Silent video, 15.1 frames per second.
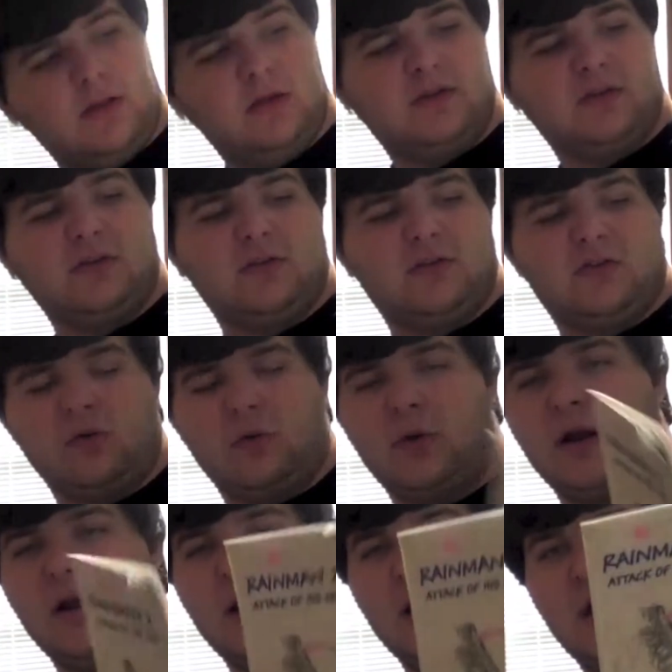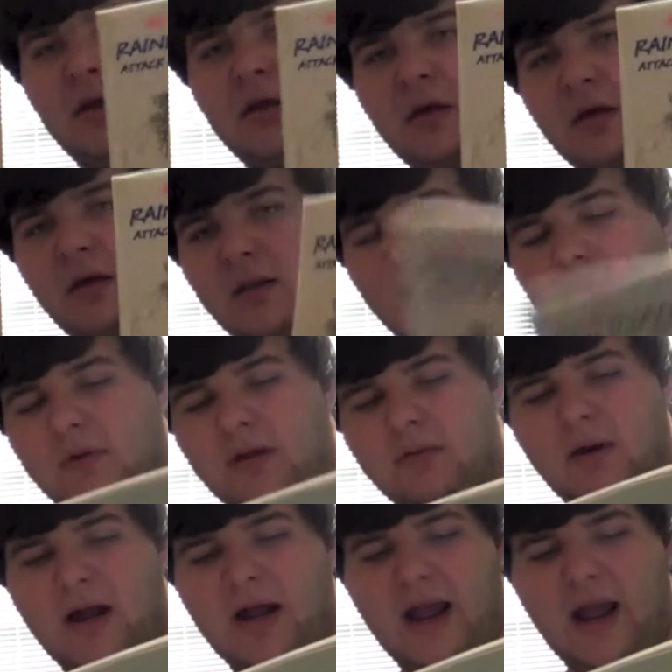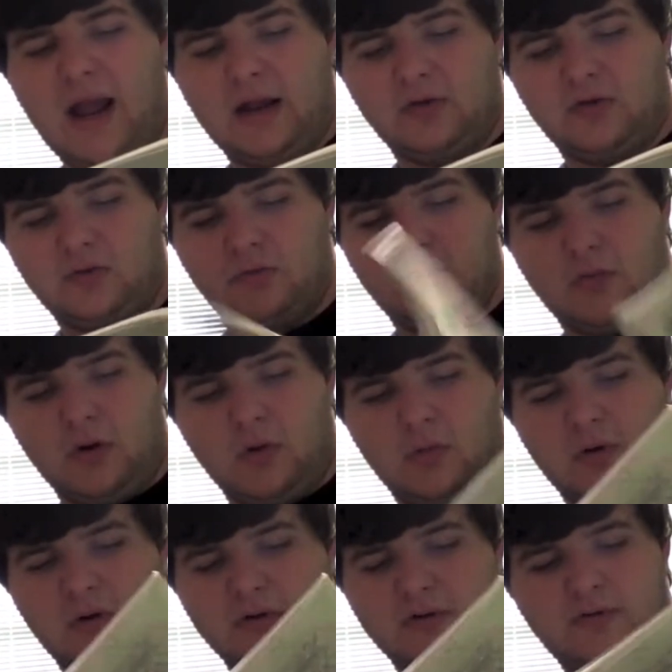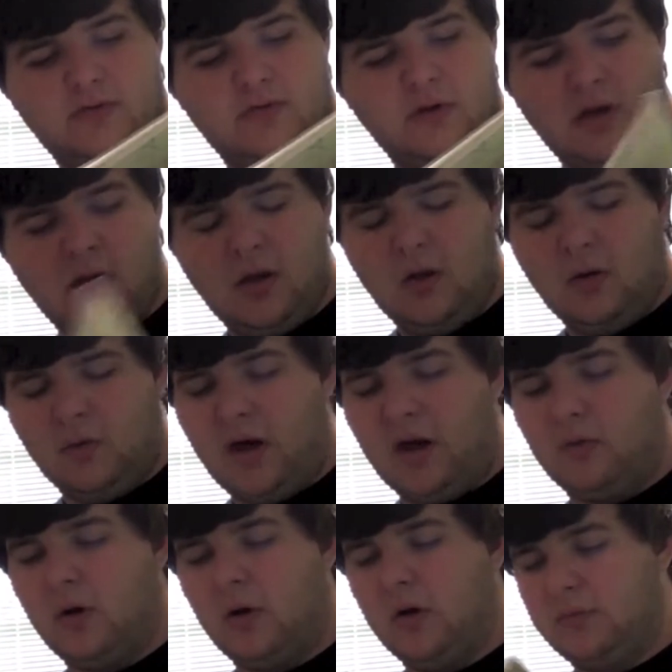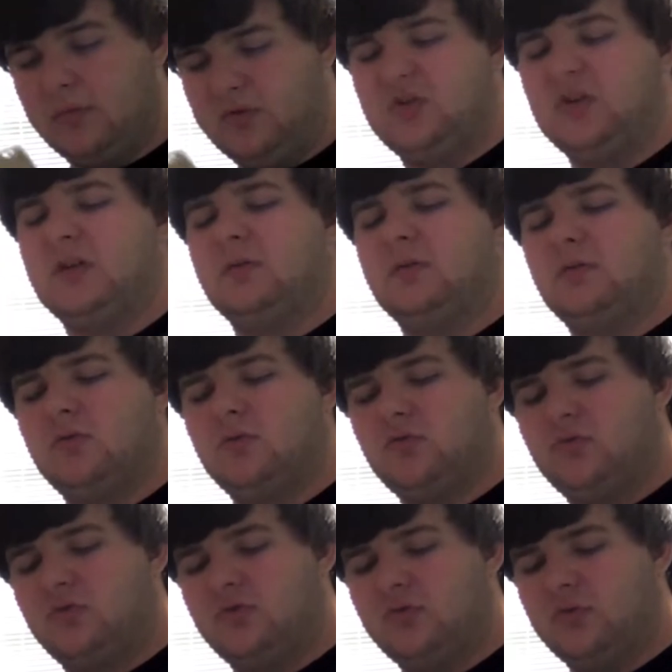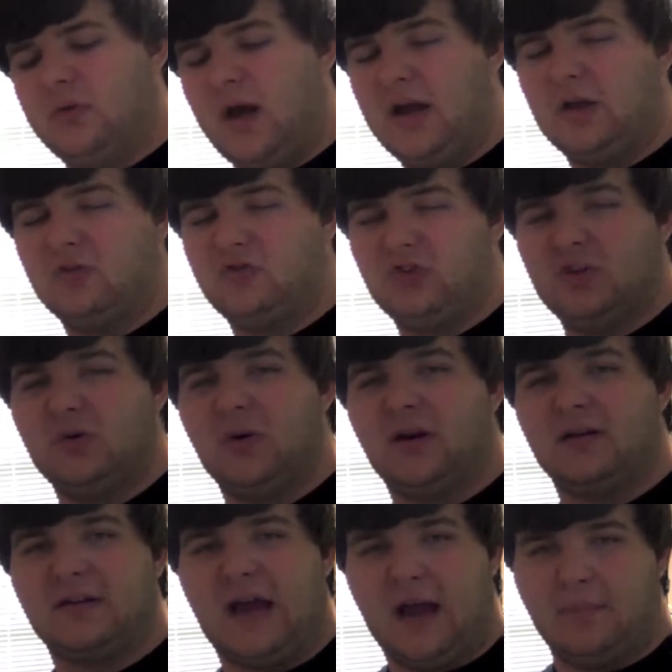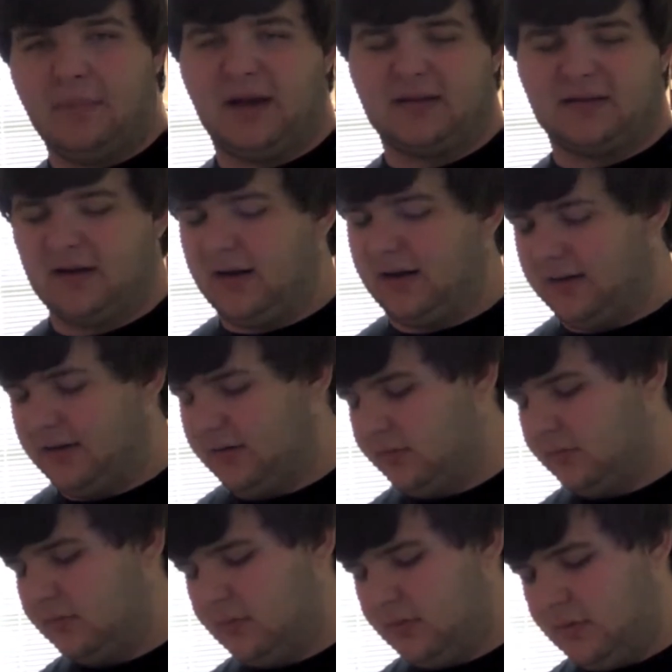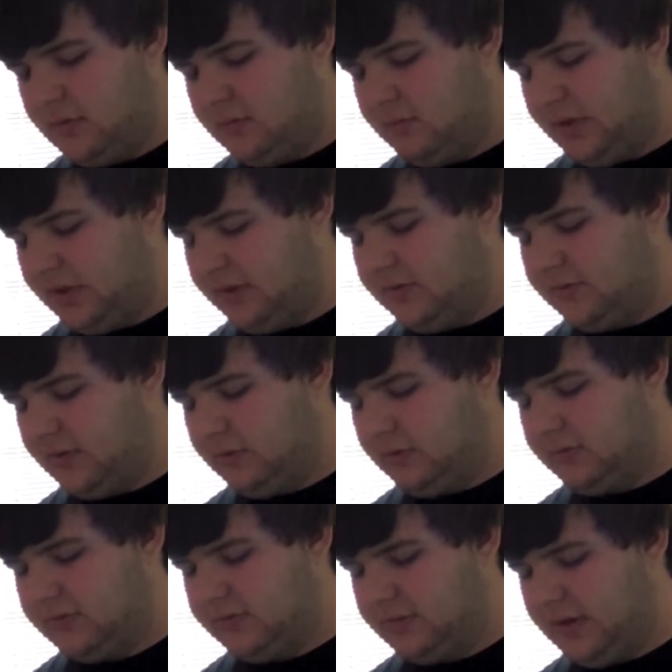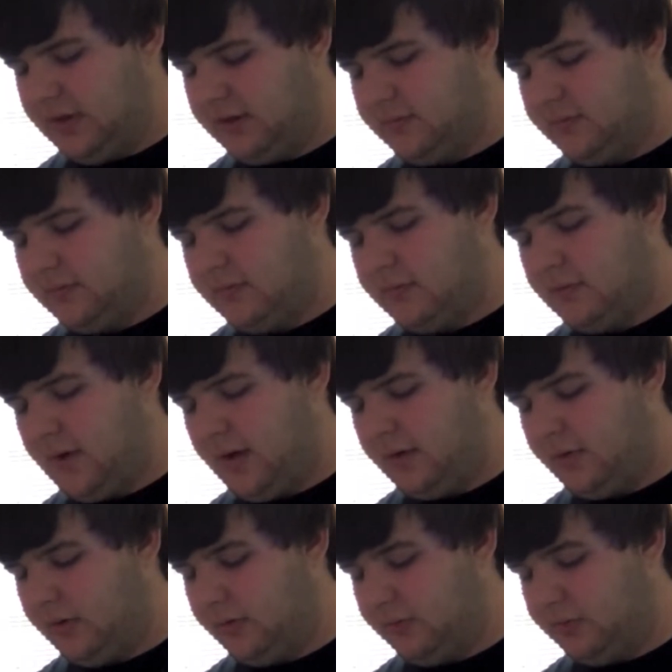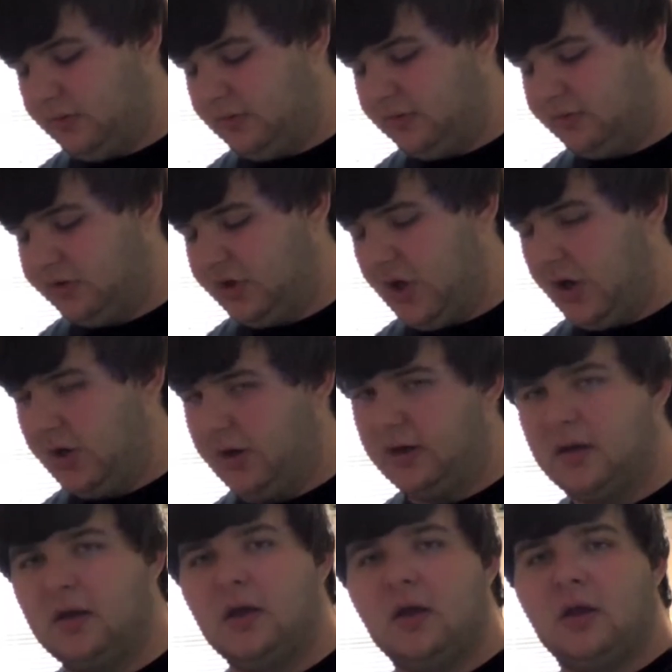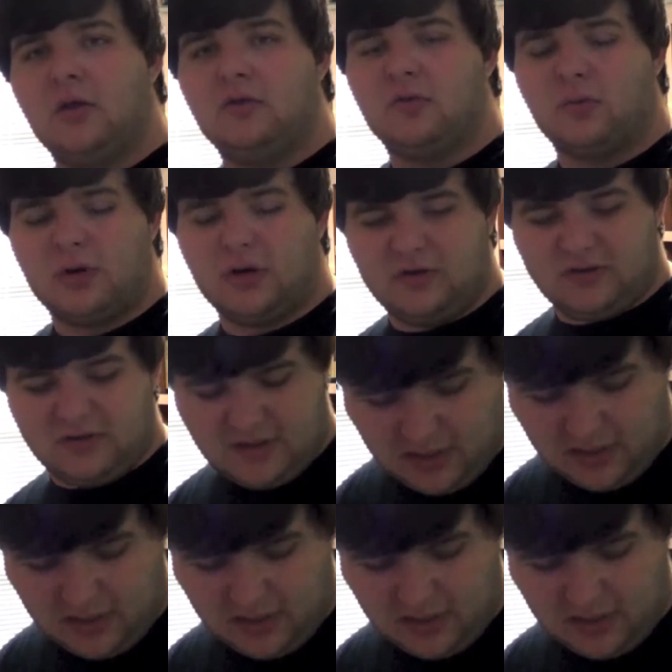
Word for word: This is a story that me and my aunt wrote once. Well, I wrote it, but she, I, she knew how to tie it back then. I didn't because I was like, I don't know, young. So we're gonna sit